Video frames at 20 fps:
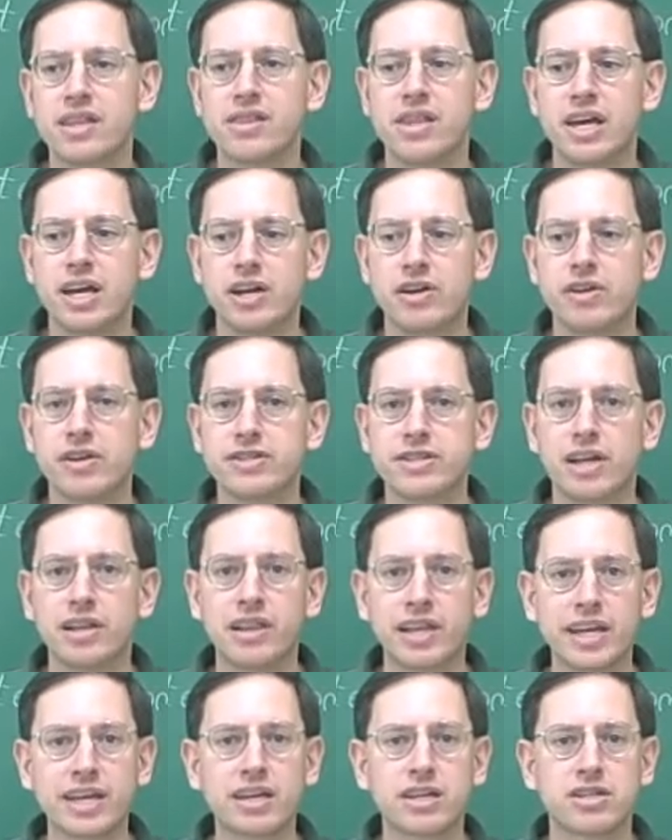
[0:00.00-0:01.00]
There is a
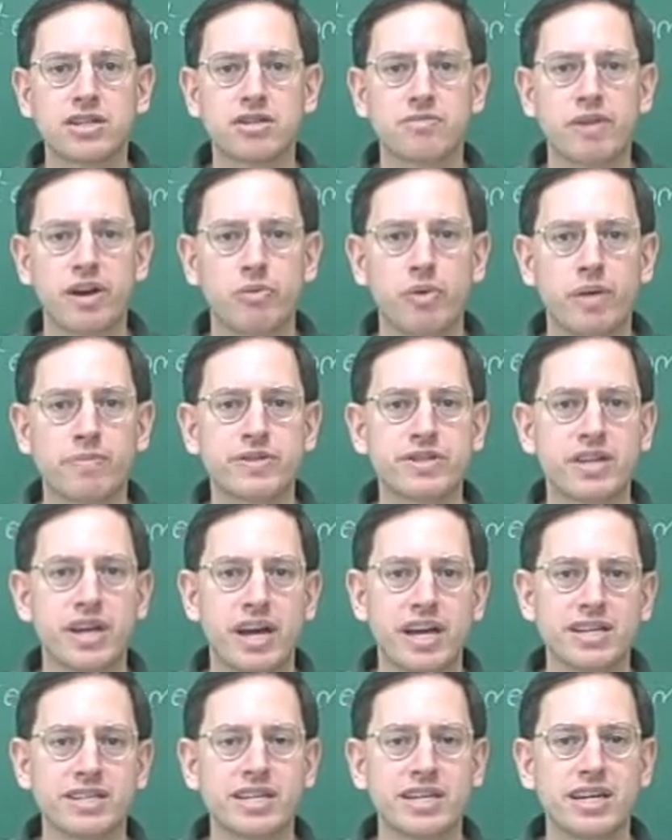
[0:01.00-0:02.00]
link to my
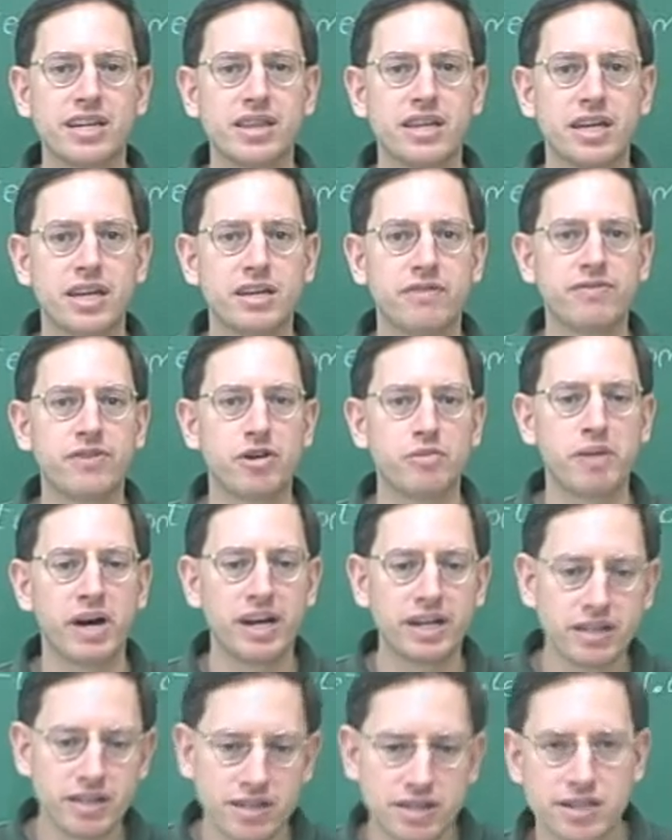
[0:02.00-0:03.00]
website in the info
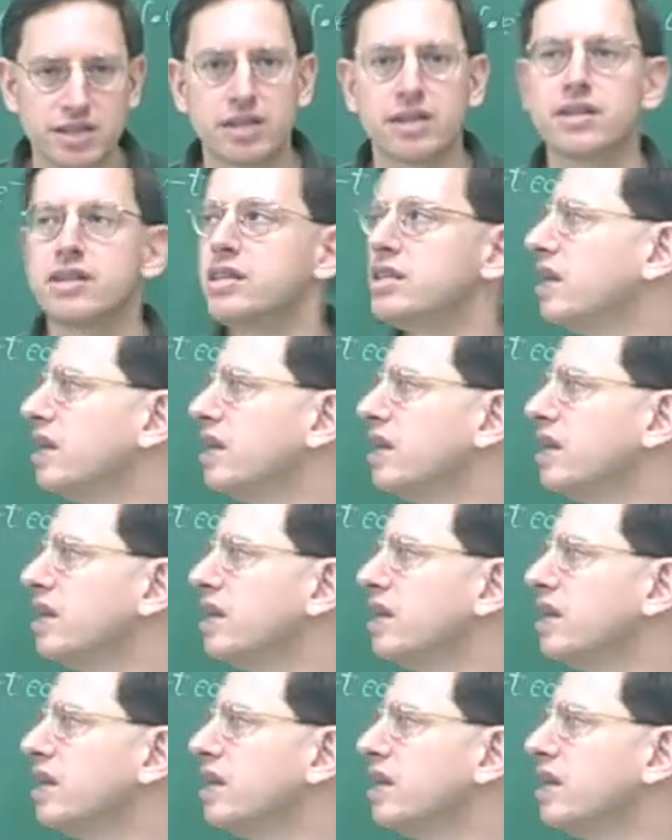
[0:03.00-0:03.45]
box.